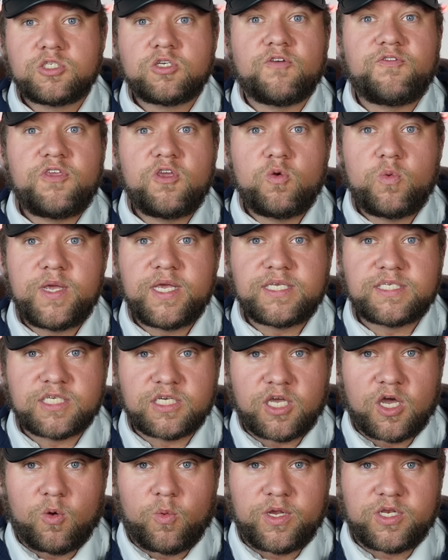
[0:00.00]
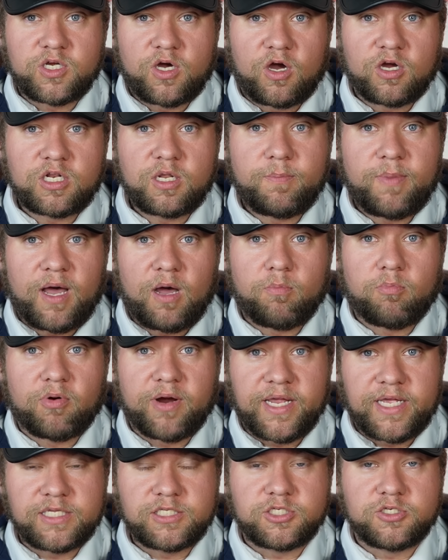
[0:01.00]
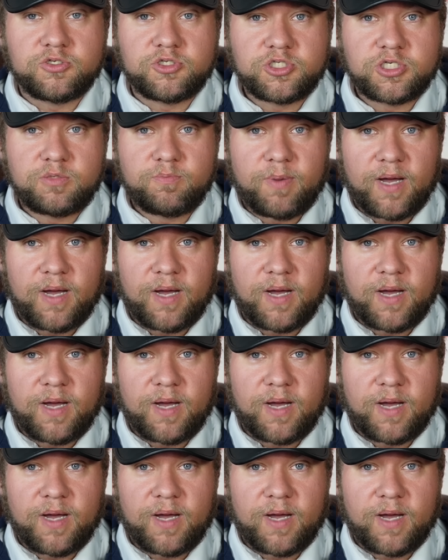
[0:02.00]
So, a few weeks ago, we talked about brands you should